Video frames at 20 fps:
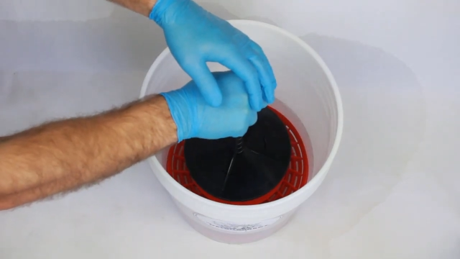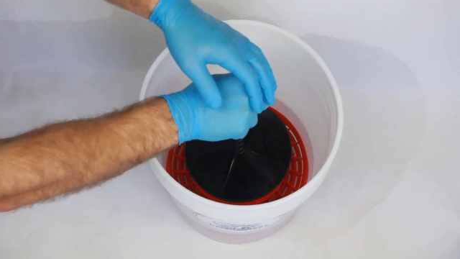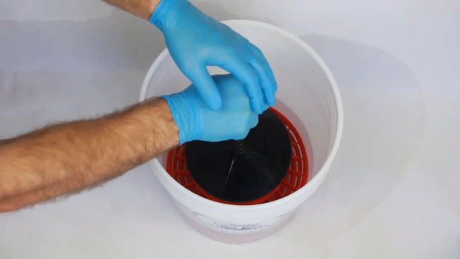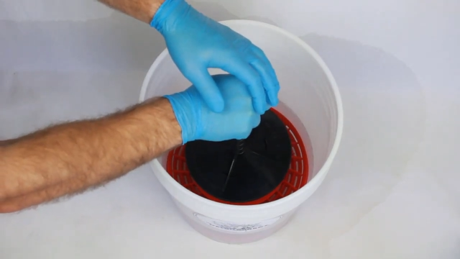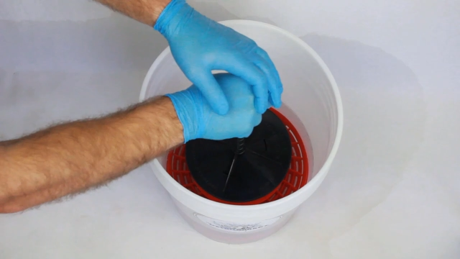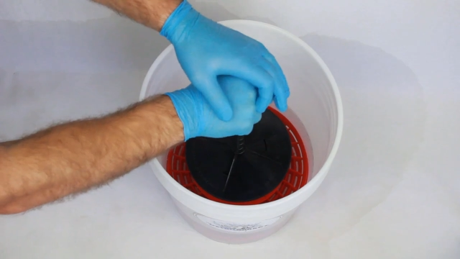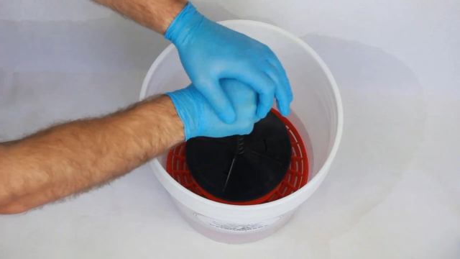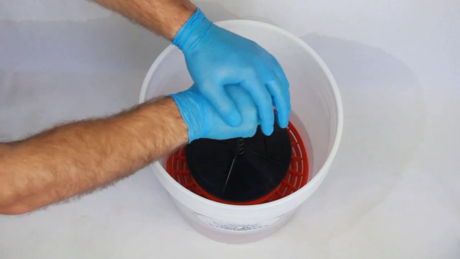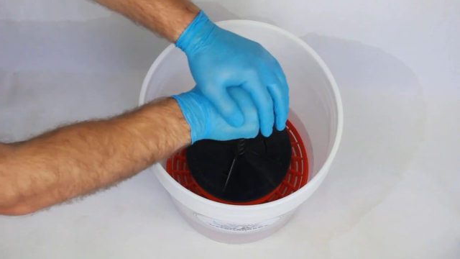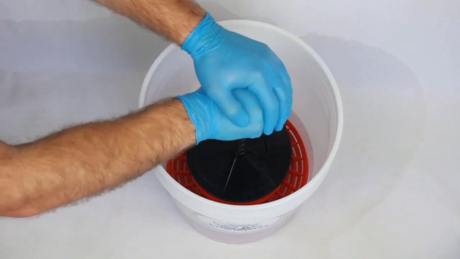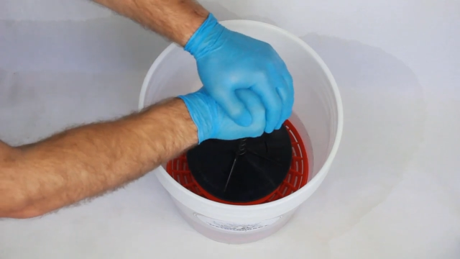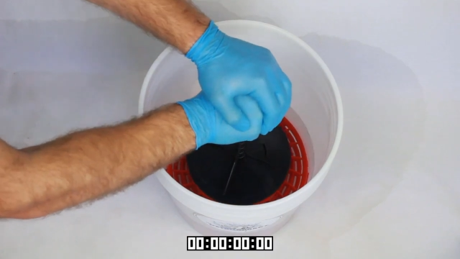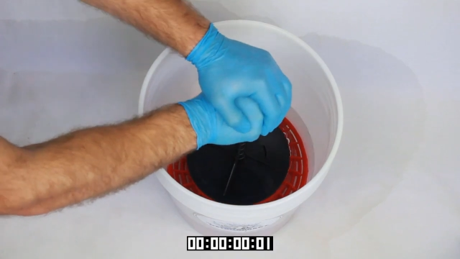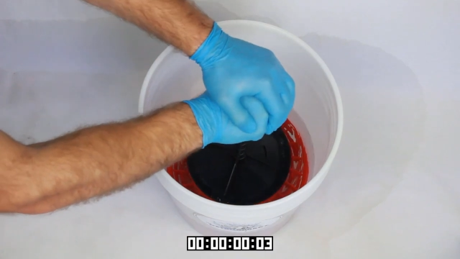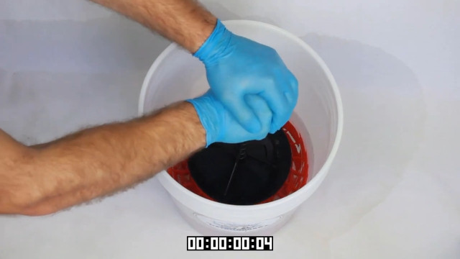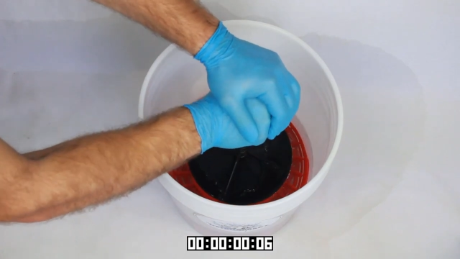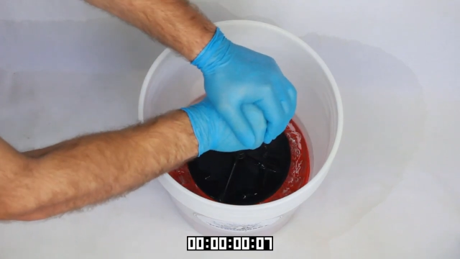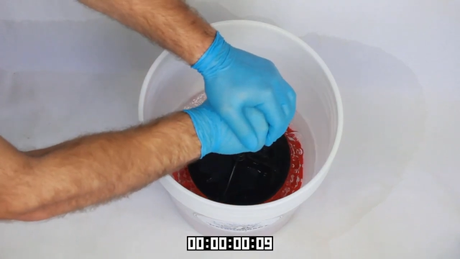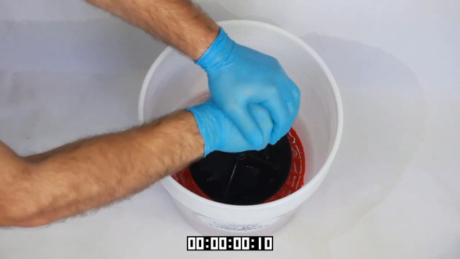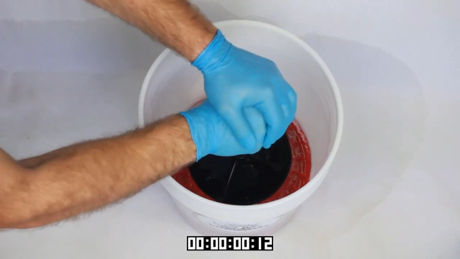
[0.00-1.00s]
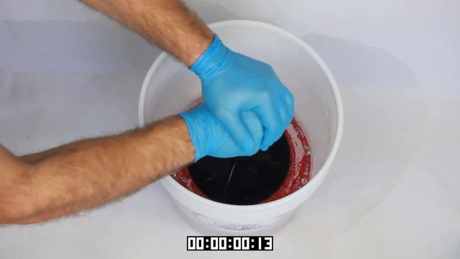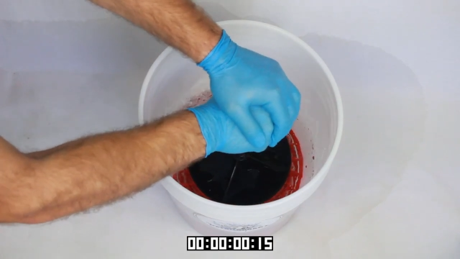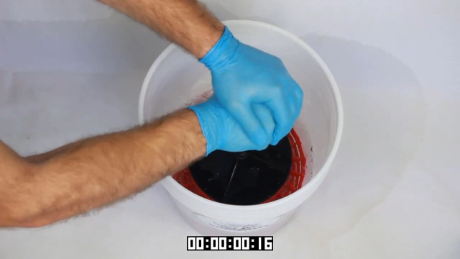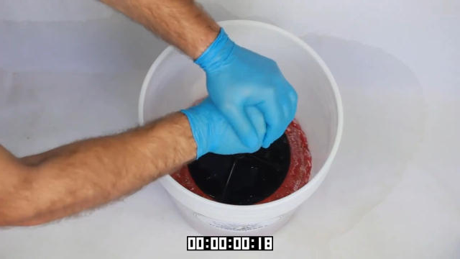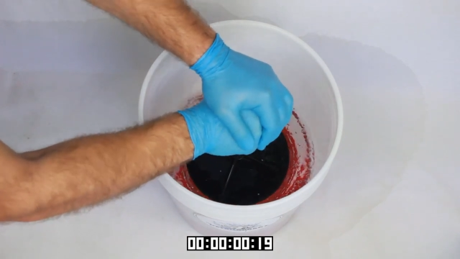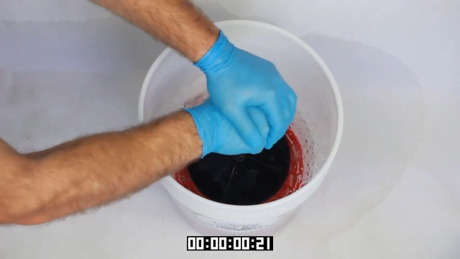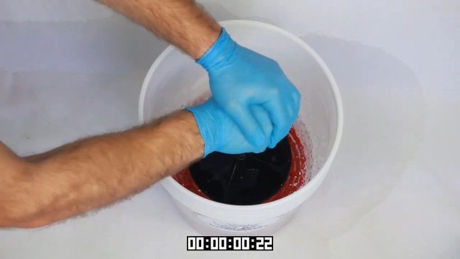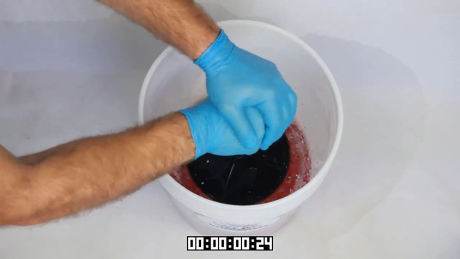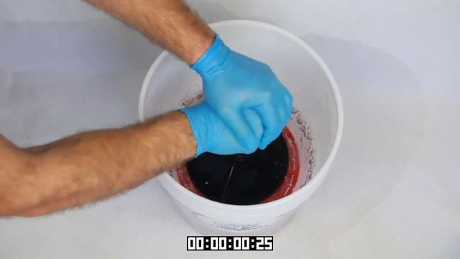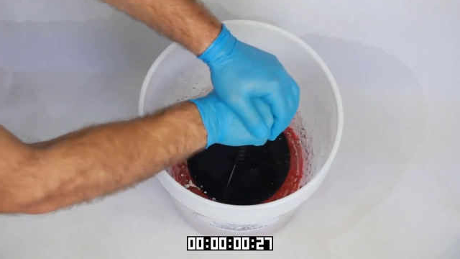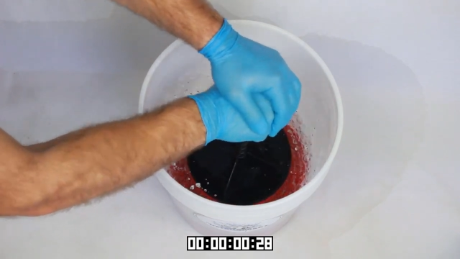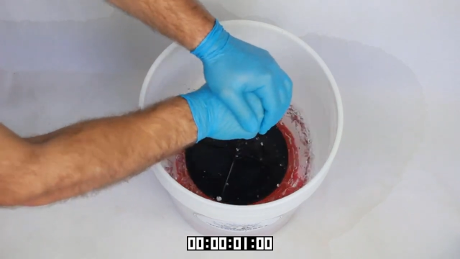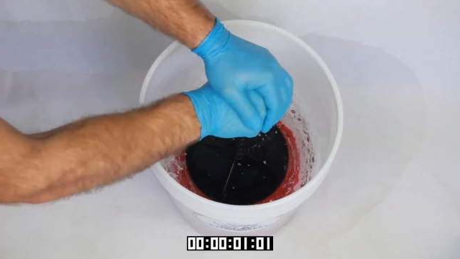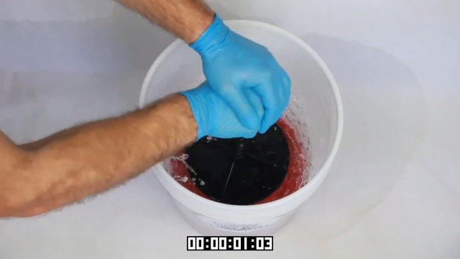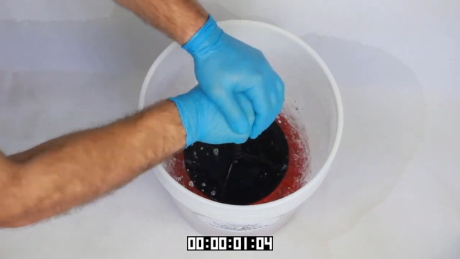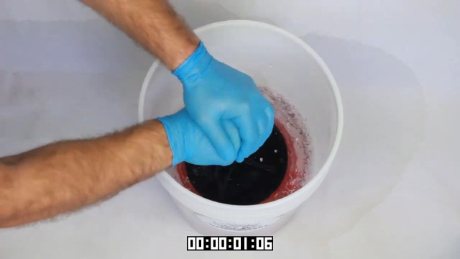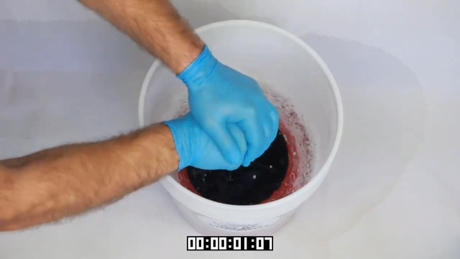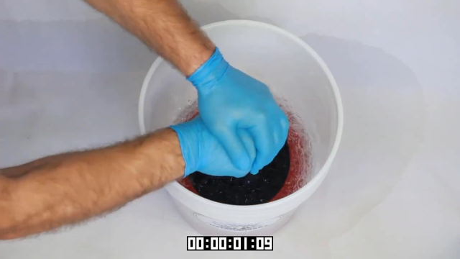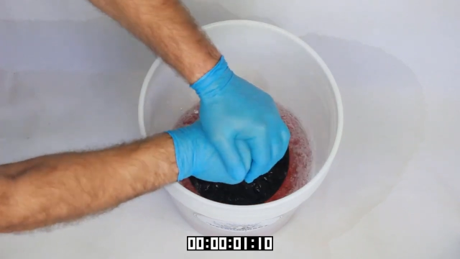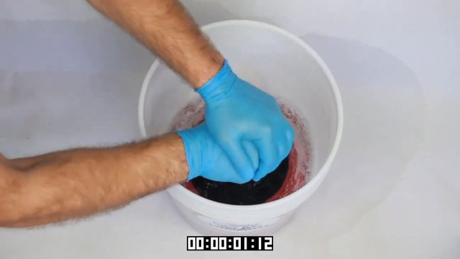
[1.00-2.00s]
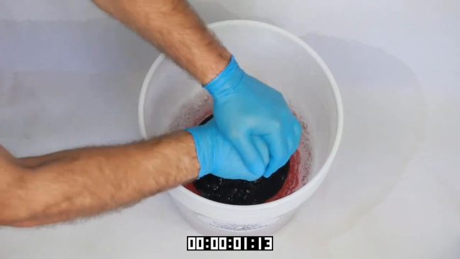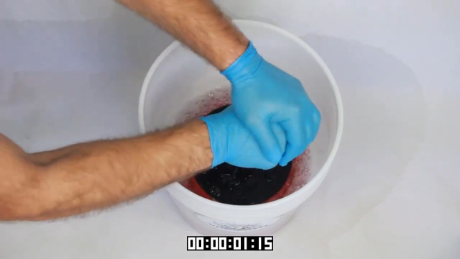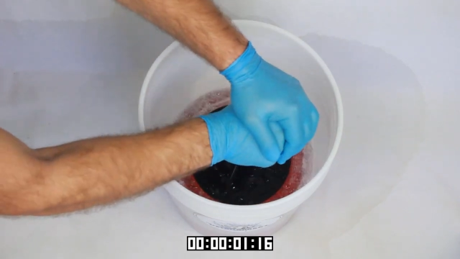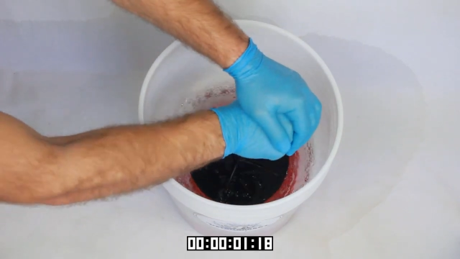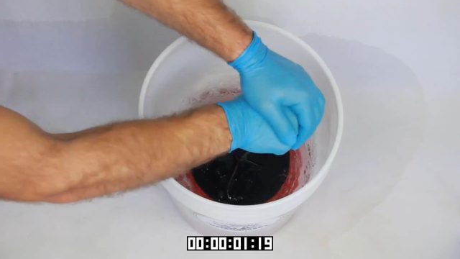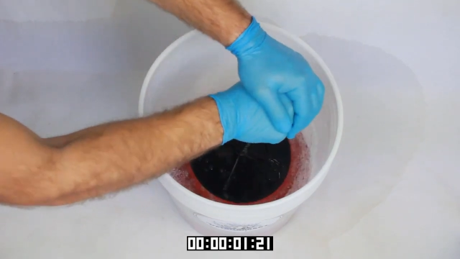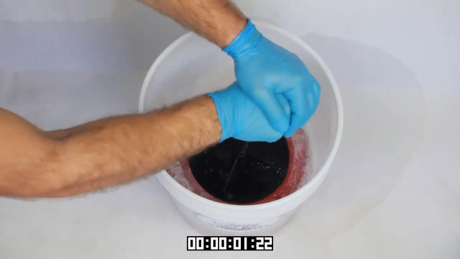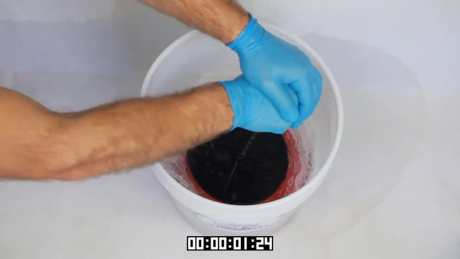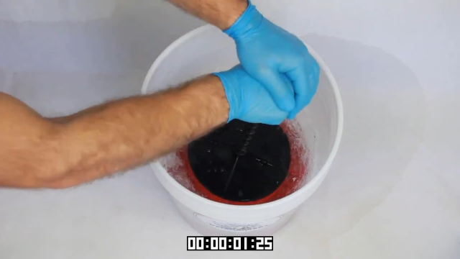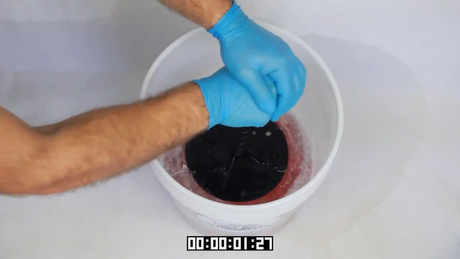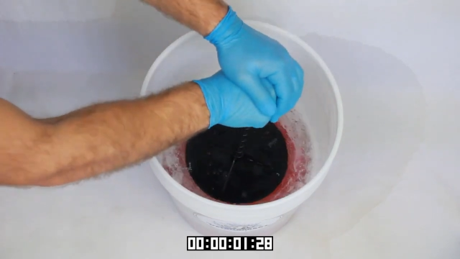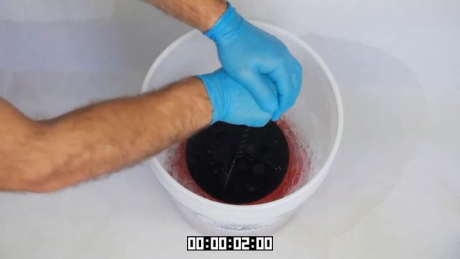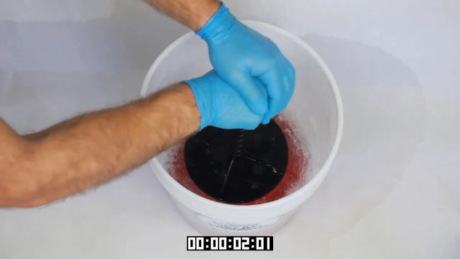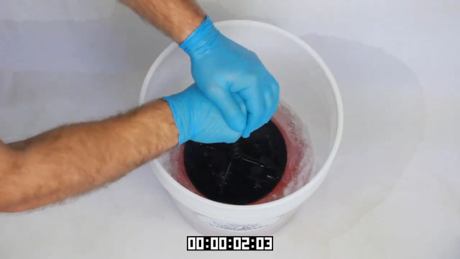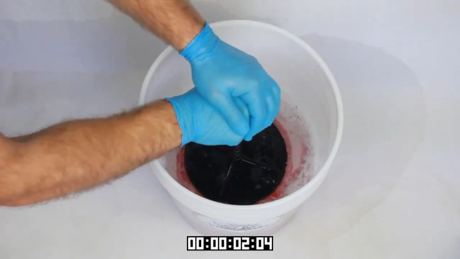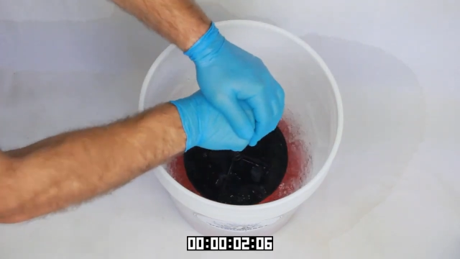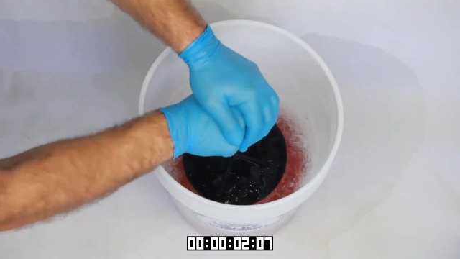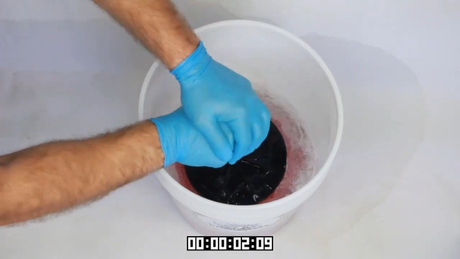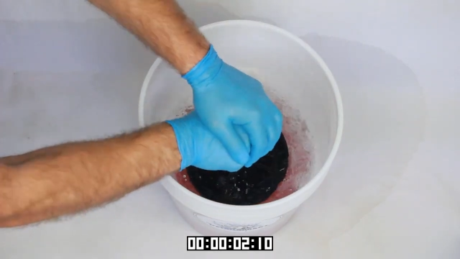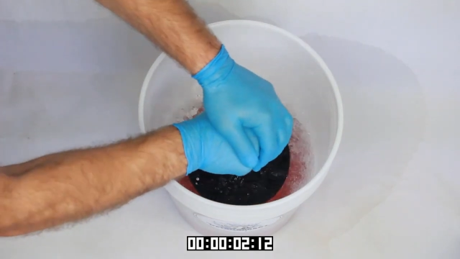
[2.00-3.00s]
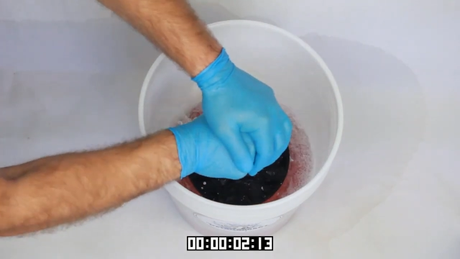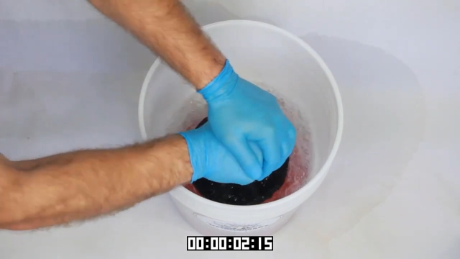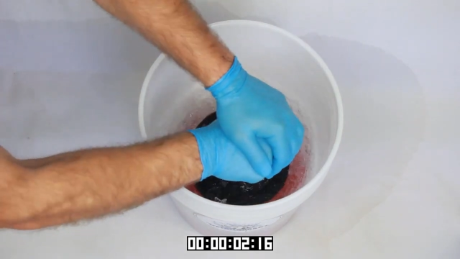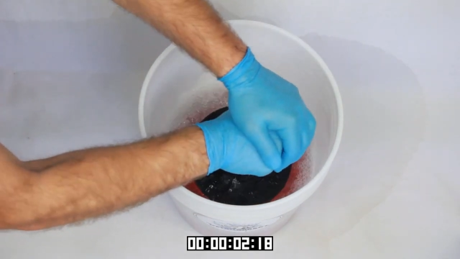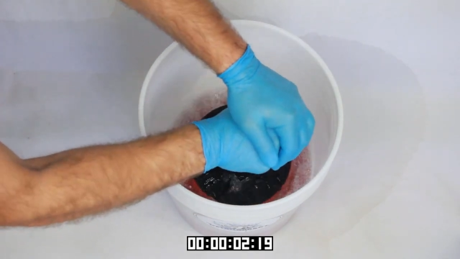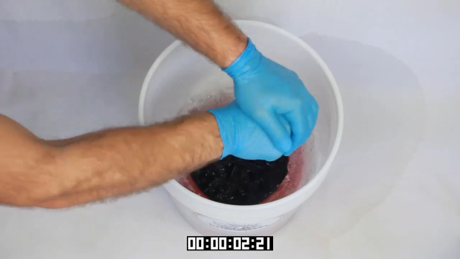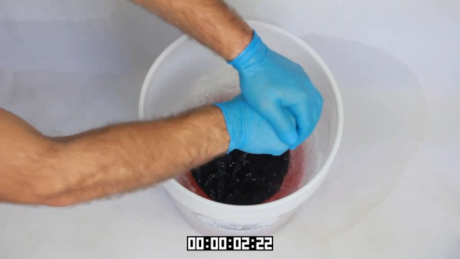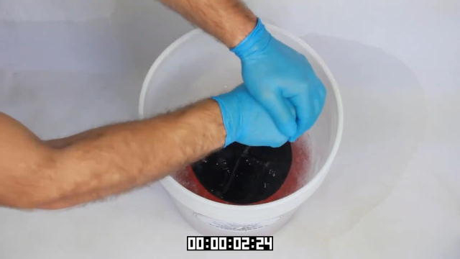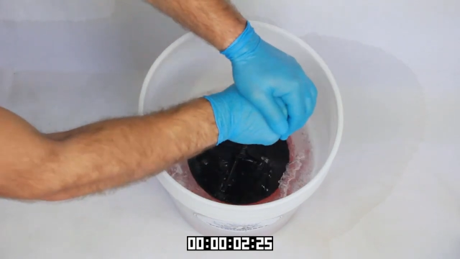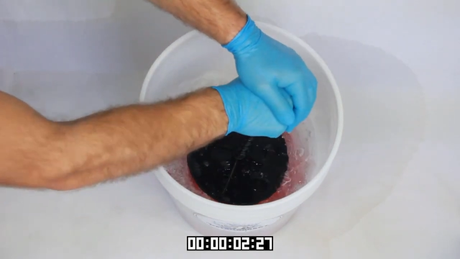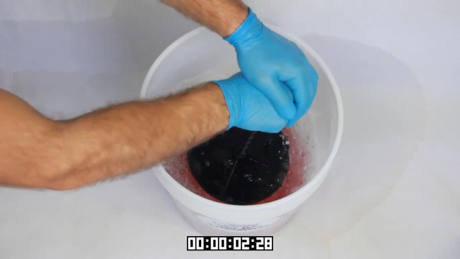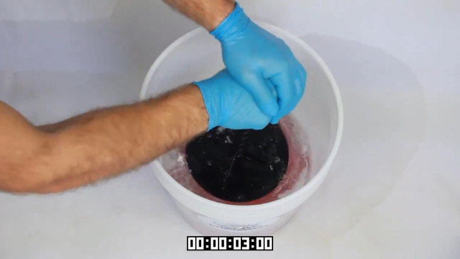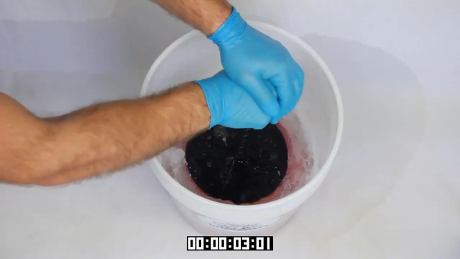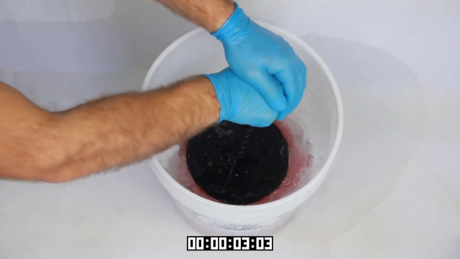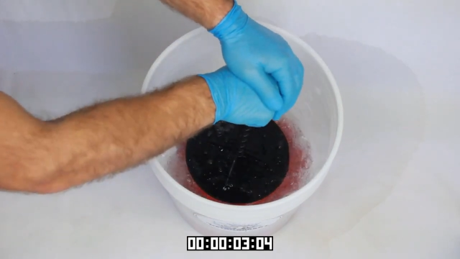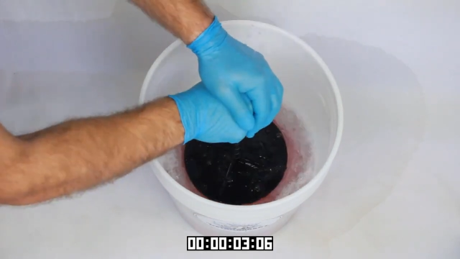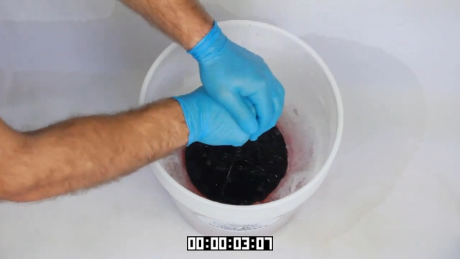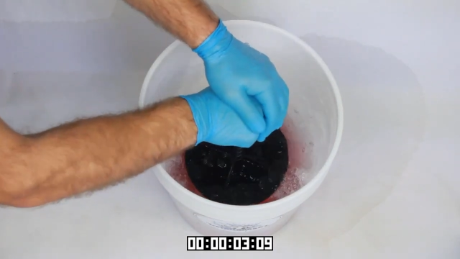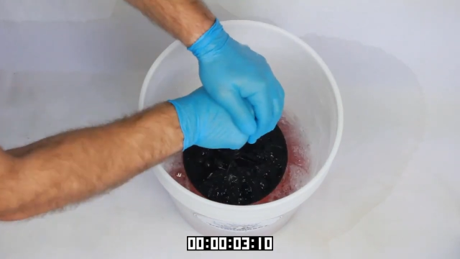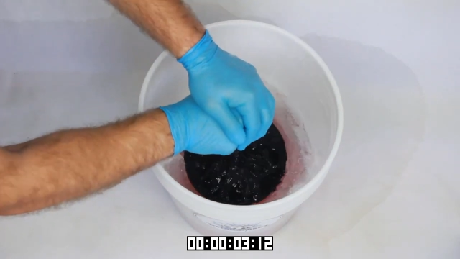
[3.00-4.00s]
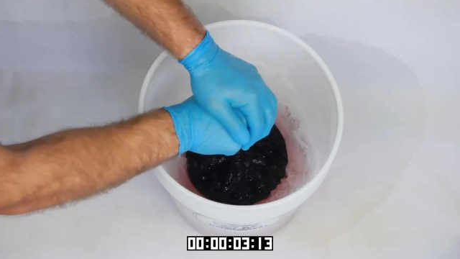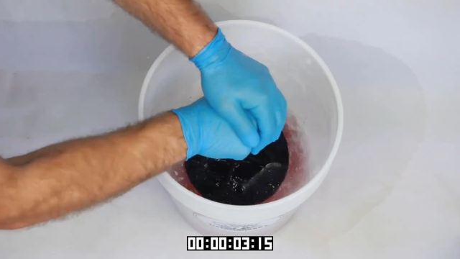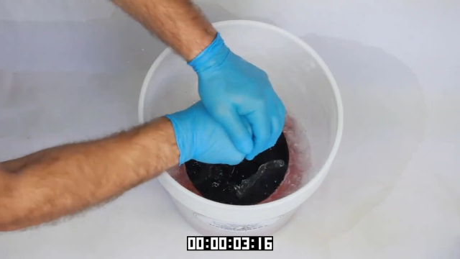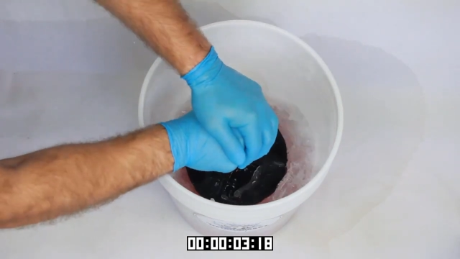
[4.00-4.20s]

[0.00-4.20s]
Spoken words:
[unreadable: no face in view]